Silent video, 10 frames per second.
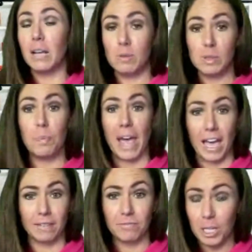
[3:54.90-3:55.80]
it was
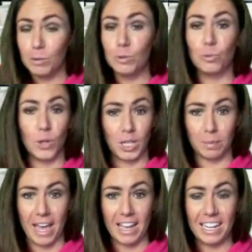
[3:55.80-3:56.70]
bad. It was really
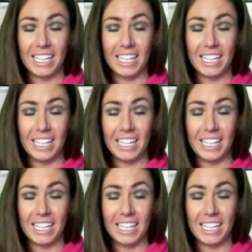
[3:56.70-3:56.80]
bad.